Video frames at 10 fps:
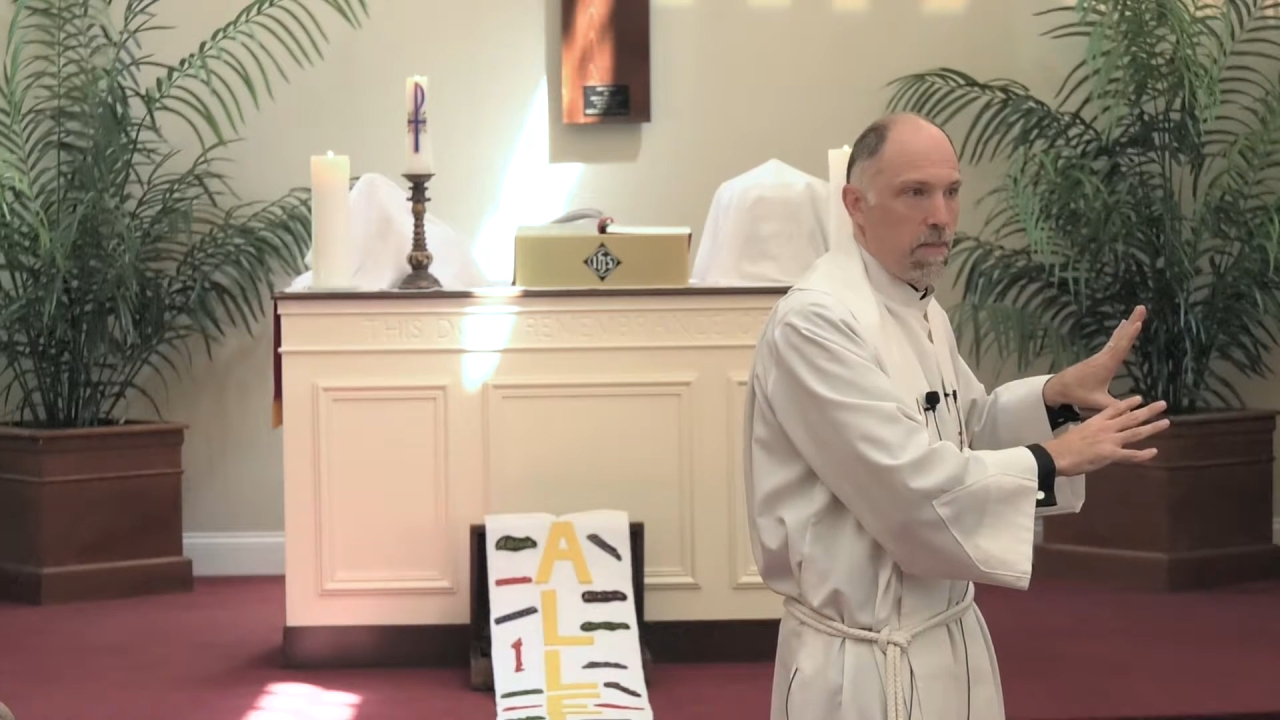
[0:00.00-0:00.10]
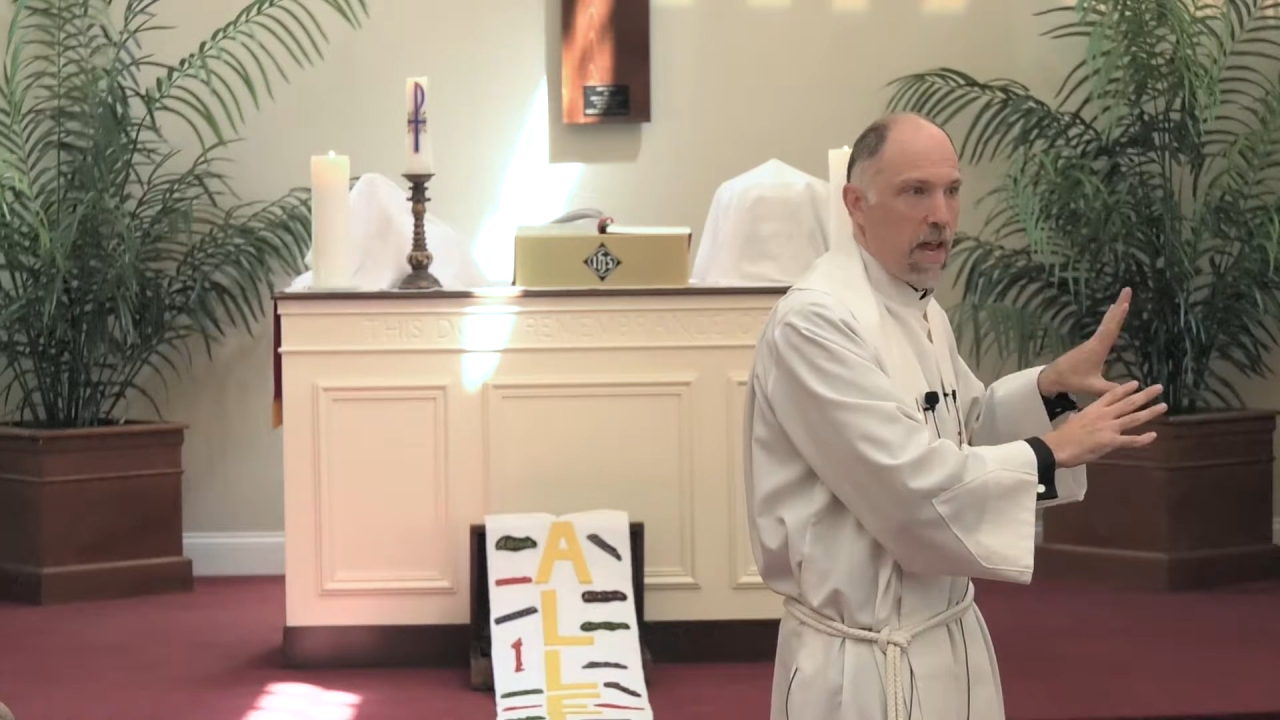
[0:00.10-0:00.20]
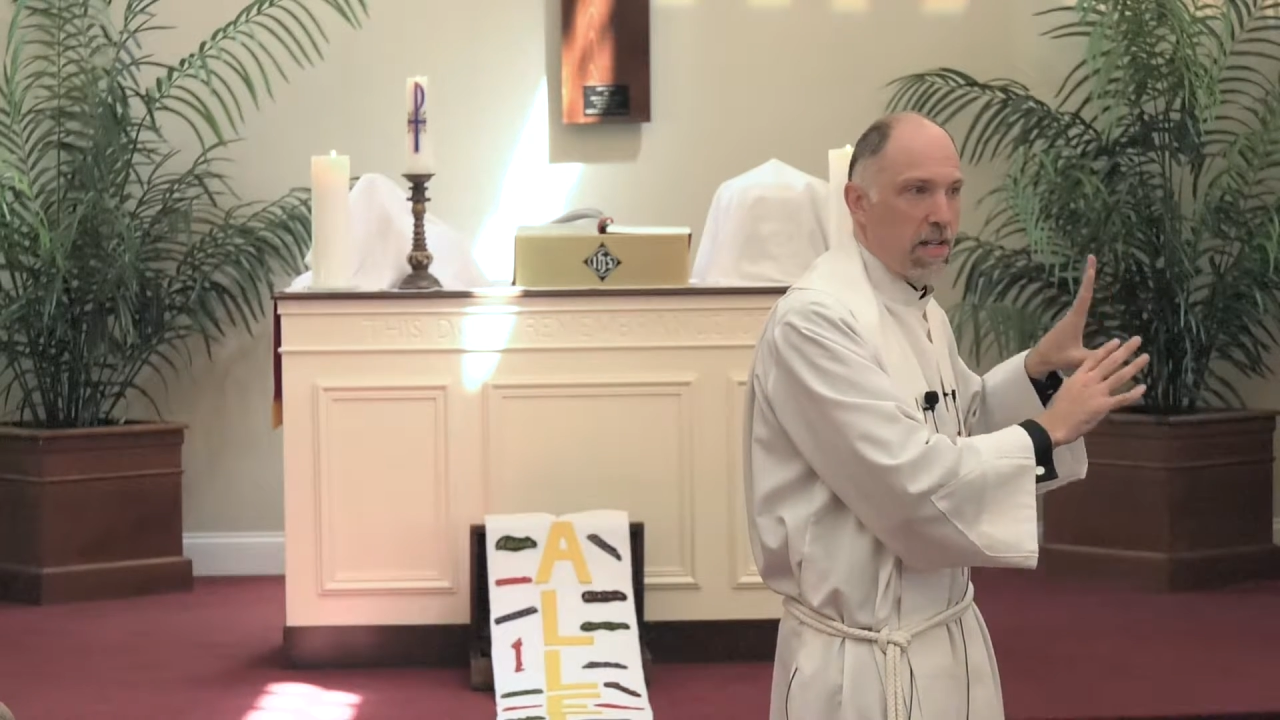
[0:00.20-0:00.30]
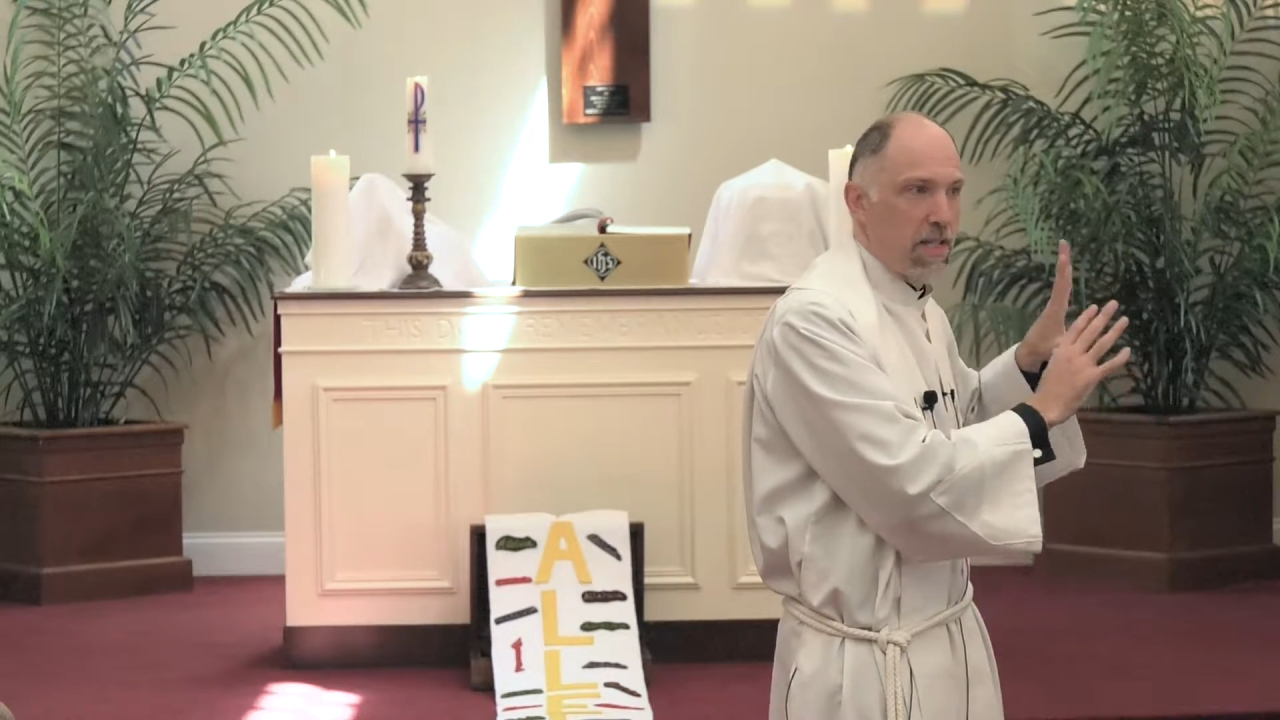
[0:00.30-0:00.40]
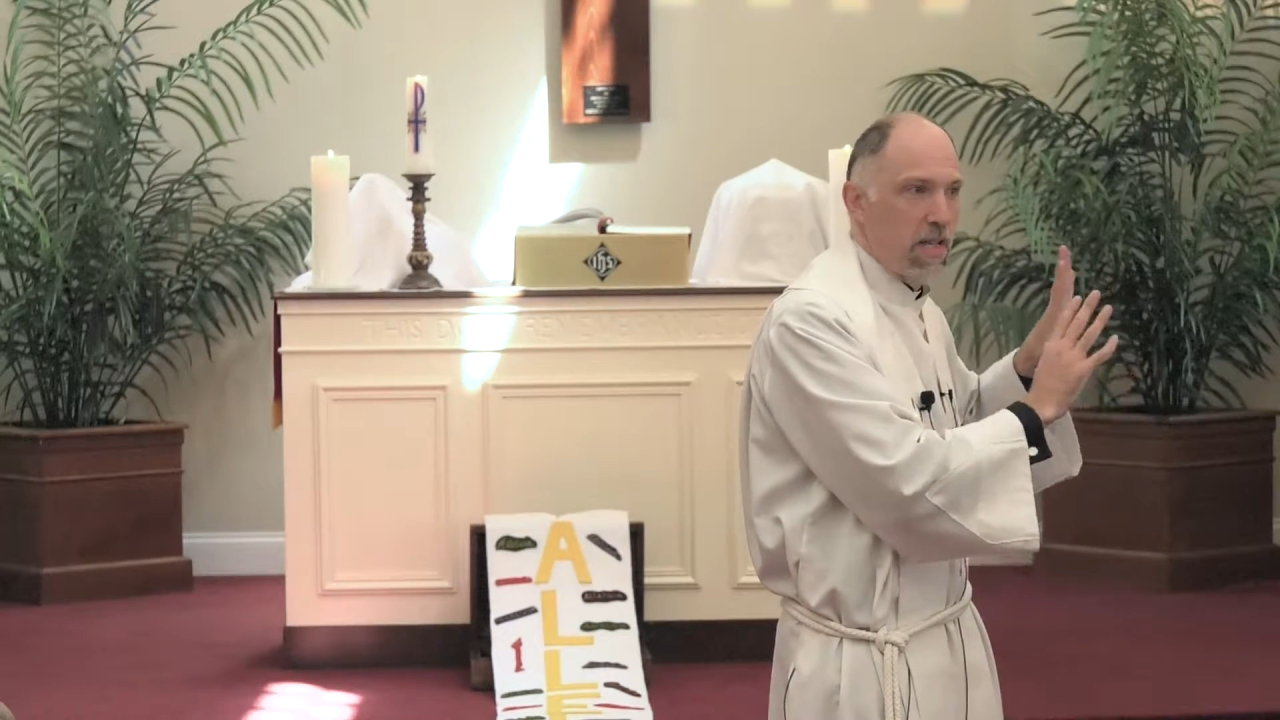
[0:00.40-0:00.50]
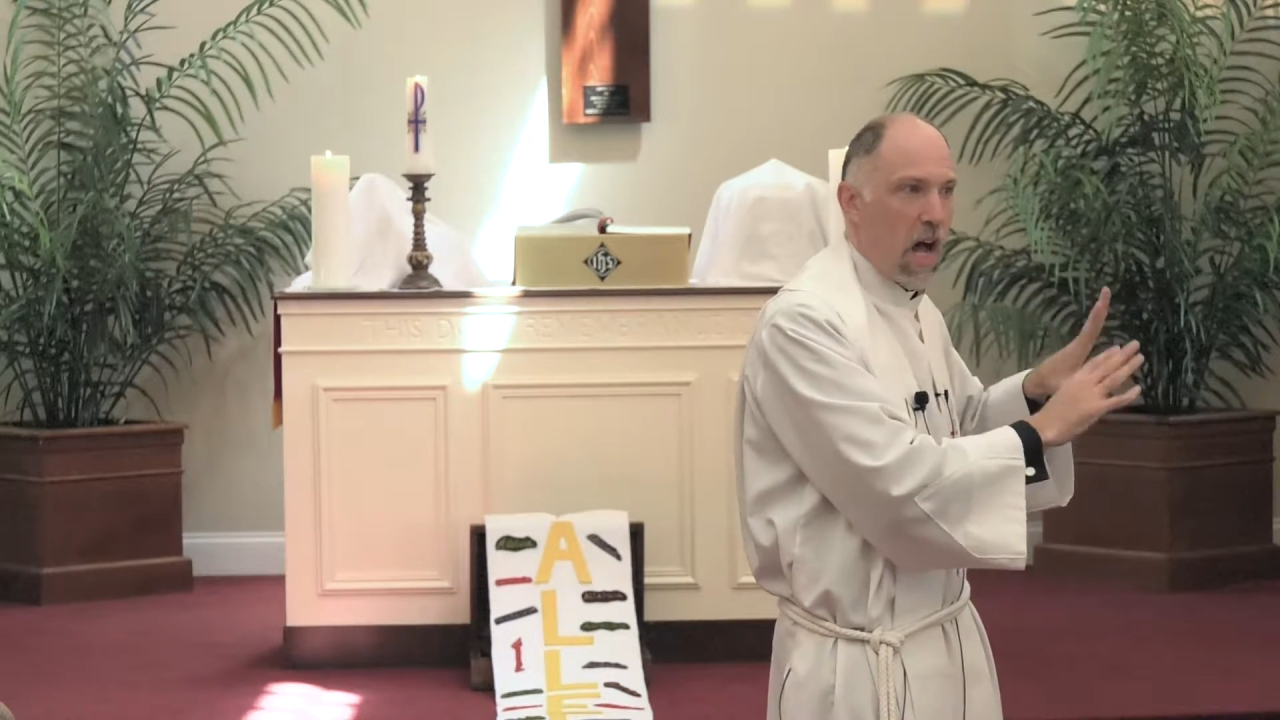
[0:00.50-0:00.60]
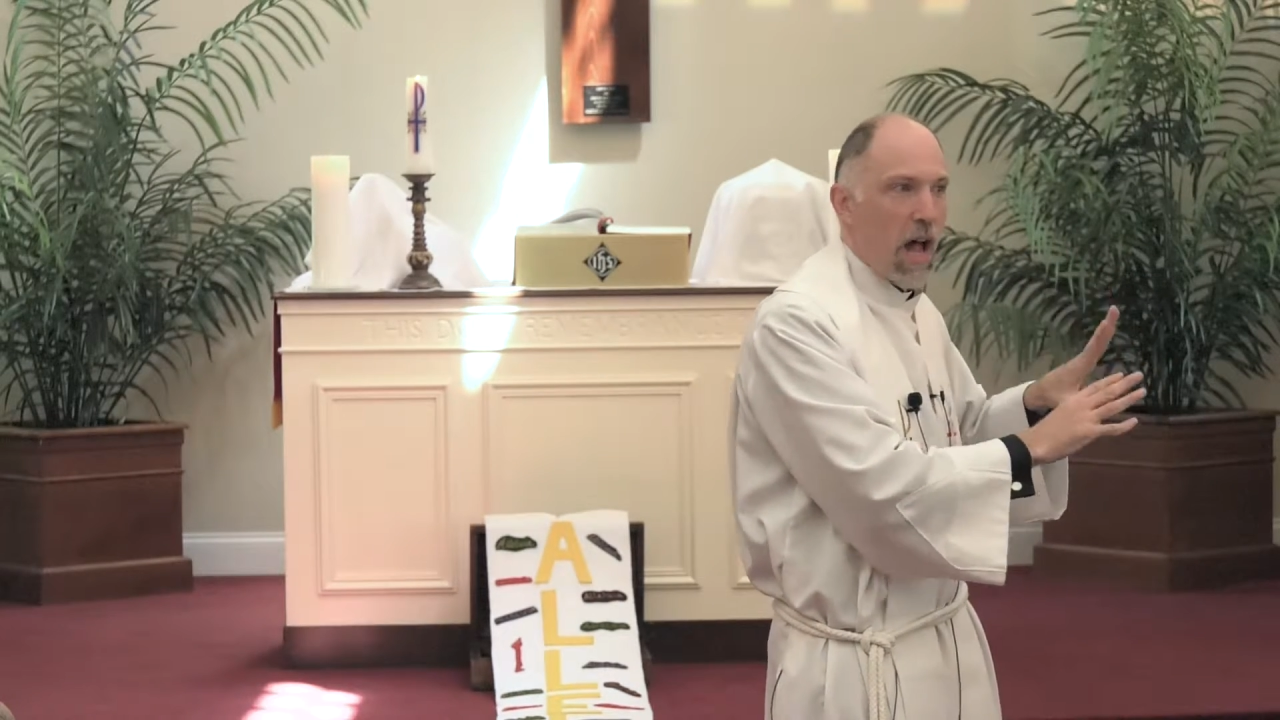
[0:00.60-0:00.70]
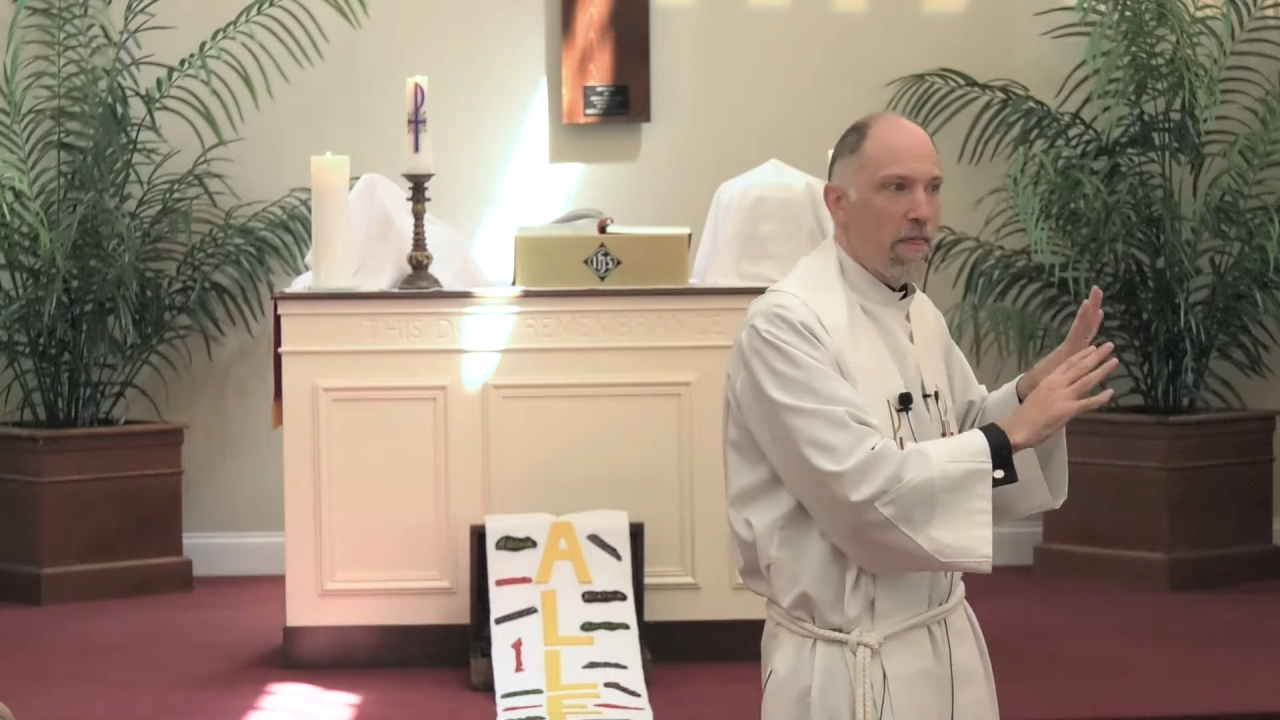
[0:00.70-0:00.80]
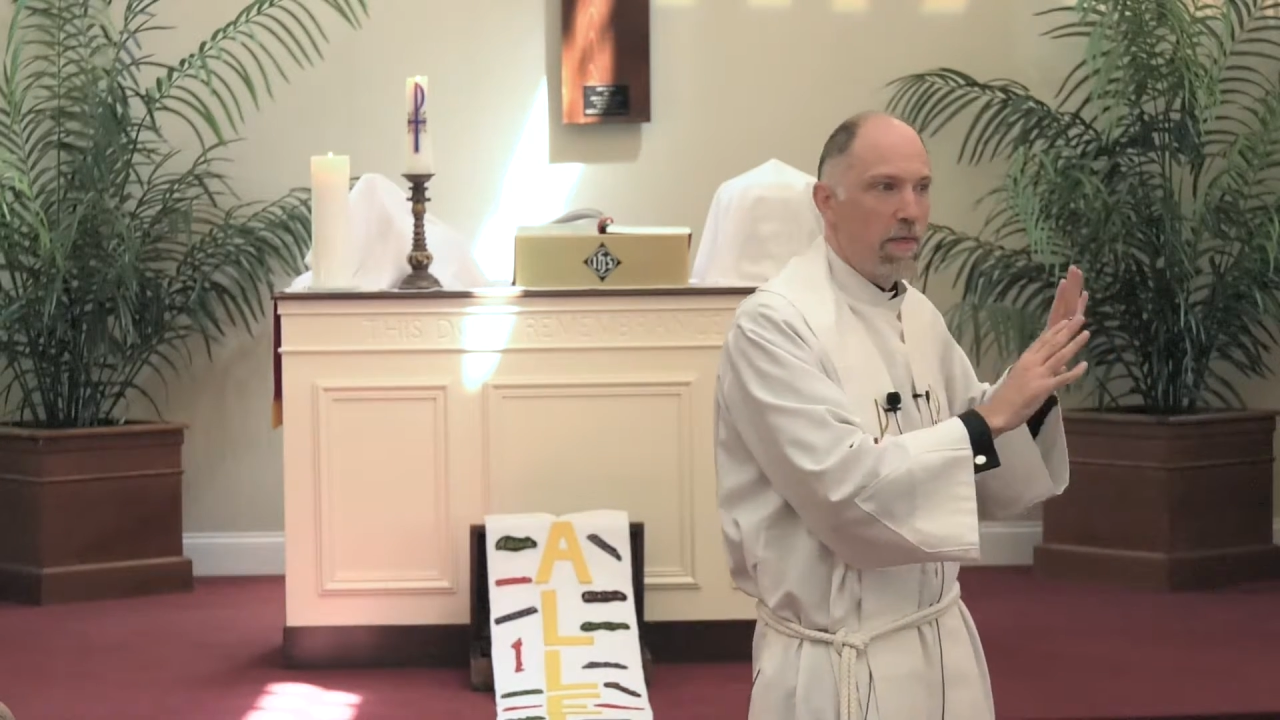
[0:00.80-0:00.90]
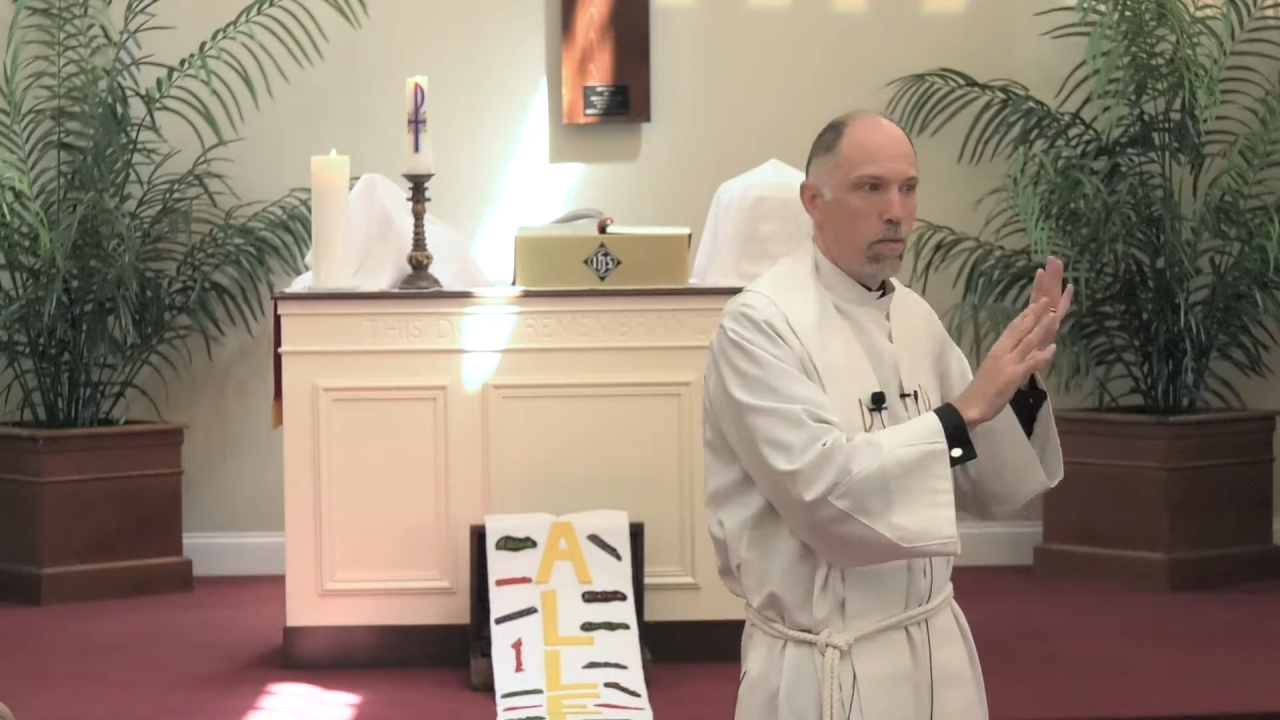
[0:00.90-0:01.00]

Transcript: That is not